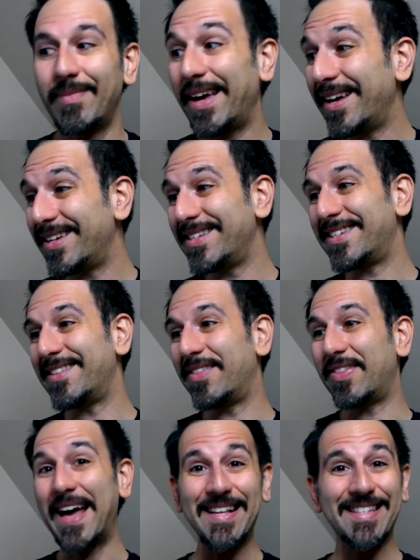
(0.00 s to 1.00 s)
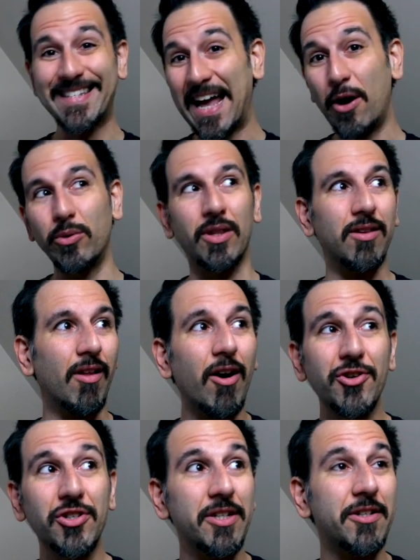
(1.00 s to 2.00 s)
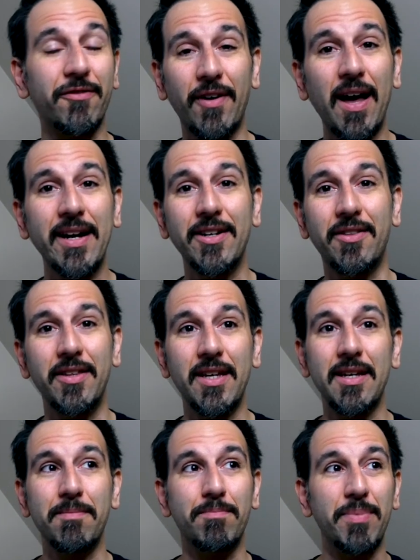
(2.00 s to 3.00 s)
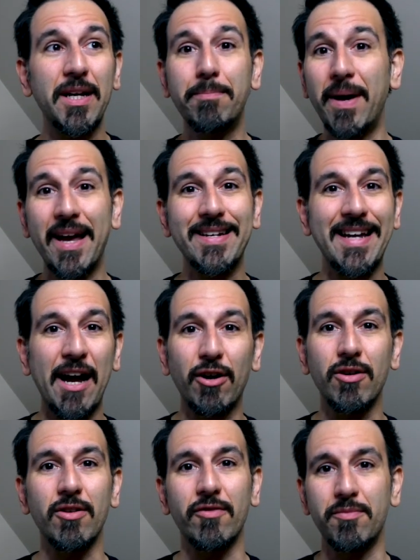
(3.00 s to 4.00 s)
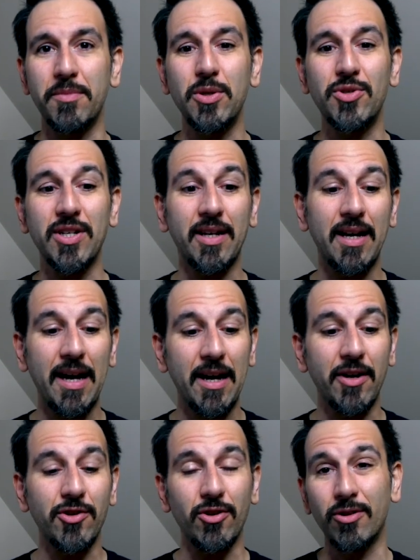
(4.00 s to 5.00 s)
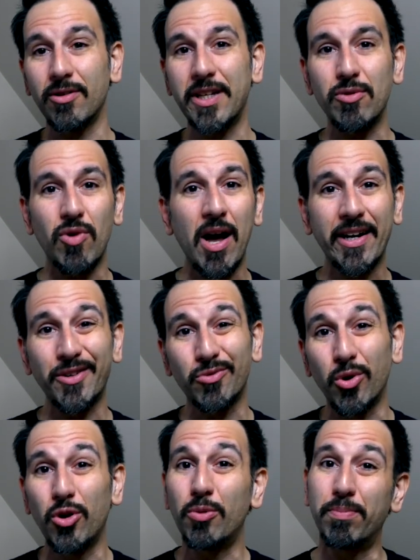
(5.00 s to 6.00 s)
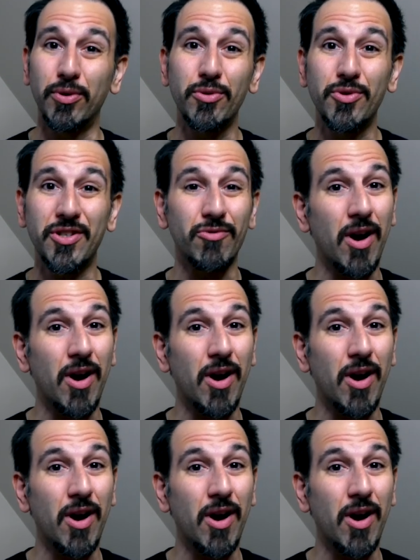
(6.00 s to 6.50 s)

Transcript: And that sound largely defined the big band era of music and early rock and roll, blues, and